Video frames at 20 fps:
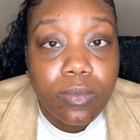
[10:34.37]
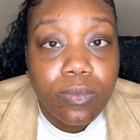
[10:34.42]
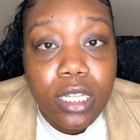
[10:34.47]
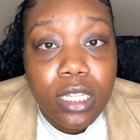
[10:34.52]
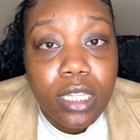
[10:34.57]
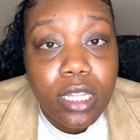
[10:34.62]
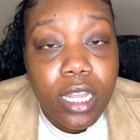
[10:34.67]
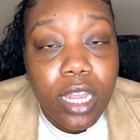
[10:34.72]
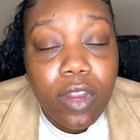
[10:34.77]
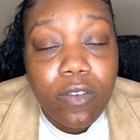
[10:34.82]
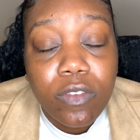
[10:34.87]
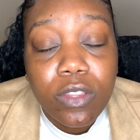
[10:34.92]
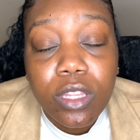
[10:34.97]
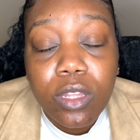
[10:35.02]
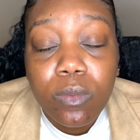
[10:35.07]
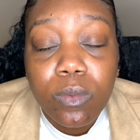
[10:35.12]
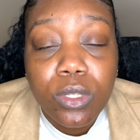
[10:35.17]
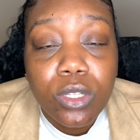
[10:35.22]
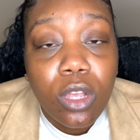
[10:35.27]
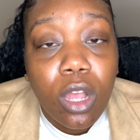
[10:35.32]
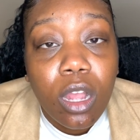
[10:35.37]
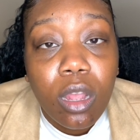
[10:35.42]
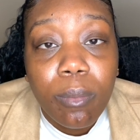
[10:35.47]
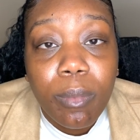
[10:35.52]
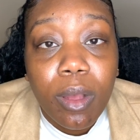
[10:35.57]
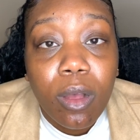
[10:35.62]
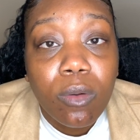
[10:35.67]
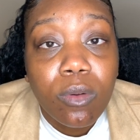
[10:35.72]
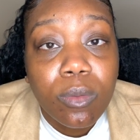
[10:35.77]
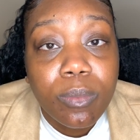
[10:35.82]
I think everything we talk
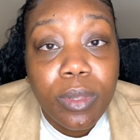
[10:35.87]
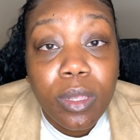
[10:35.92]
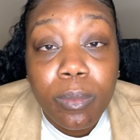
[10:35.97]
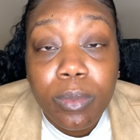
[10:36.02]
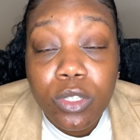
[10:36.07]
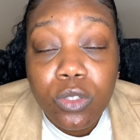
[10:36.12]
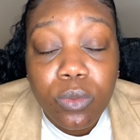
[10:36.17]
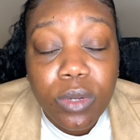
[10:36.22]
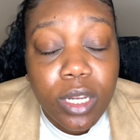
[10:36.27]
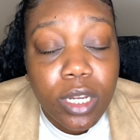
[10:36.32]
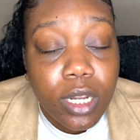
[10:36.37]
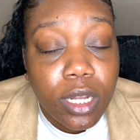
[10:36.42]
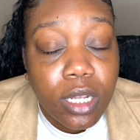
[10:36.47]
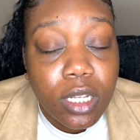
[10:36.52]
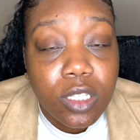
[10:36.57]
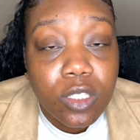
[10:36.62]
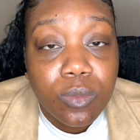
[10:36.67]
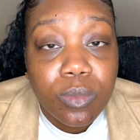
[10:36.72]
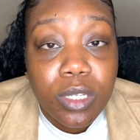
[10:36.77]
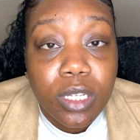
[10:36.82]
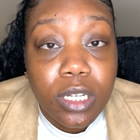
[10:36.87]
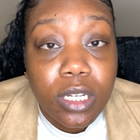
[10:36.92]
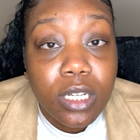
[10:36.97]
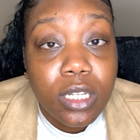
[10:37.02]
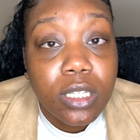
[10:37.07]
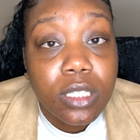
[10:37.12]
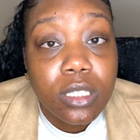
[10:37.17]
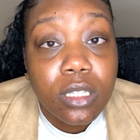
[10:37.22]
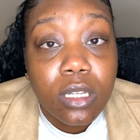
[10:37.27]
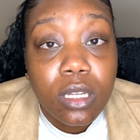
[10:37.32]
about will be between us,
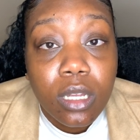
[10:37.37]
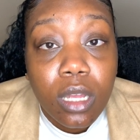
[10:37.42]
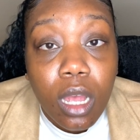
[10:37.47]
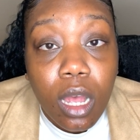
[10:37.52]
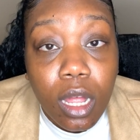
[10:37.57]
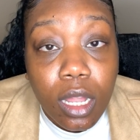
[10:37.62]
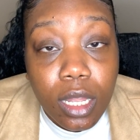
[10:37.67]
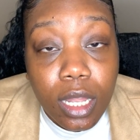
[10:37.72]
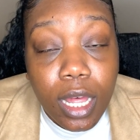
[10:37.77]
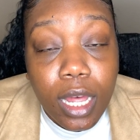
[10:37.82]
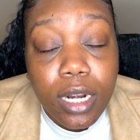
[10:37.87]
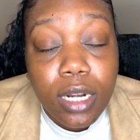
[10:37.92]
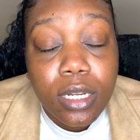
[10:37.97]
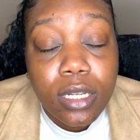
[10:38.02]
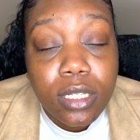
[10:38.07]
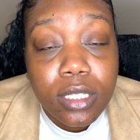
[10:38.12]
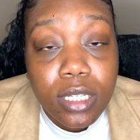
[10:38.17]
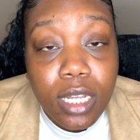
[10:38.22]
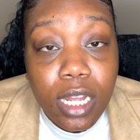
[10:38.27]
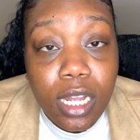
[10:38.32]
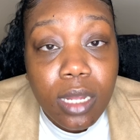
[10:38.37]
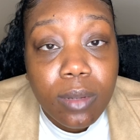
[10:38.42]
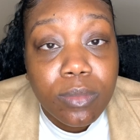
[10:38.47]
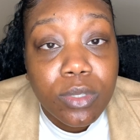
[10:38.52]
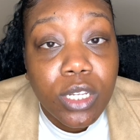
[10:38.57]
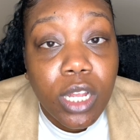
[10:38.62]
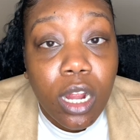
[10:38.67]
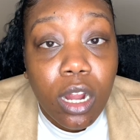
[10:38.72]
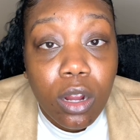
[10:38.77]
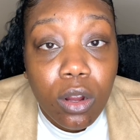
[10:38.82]
because a lot of the times
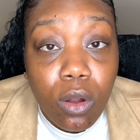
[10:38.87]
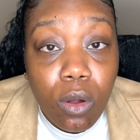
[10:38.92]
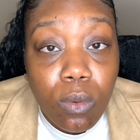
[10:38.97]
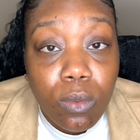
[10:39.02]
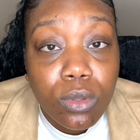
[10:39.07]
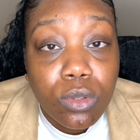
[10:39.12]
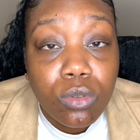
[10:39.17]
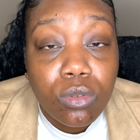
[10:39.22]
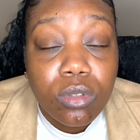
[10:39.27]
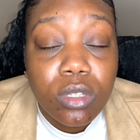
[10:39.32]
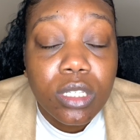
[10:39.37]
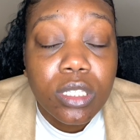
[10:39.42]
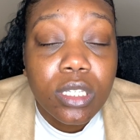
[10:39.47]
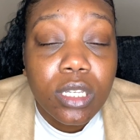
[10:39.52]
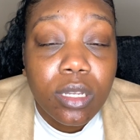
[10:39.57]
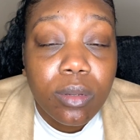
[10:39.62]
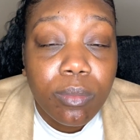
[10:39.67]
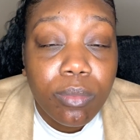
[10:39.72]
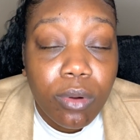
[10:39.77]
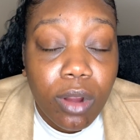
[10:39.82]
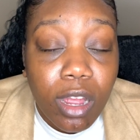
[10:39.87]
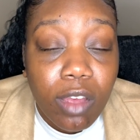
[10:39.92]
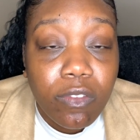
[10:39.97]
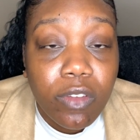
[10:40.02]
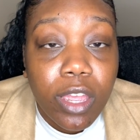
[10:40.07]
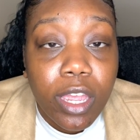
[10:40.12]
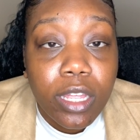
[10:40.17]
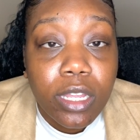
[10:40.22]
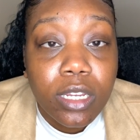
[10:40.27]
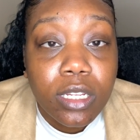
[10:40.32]
y'all are going through this in private
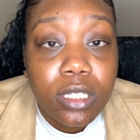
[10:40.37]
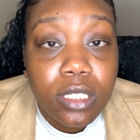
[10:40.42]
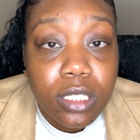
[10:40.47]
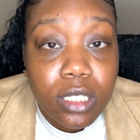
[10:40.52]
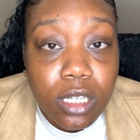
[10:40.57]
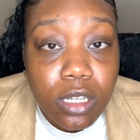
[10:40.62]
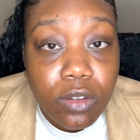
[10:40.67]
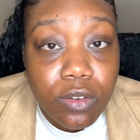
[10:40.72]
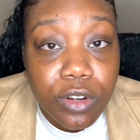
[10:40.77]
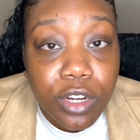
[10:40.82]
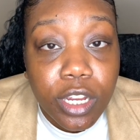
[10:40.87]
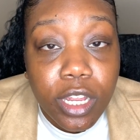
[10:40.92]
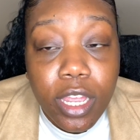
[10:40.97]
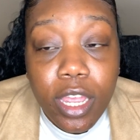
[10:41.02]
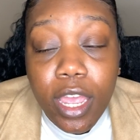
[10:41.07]
and in secret,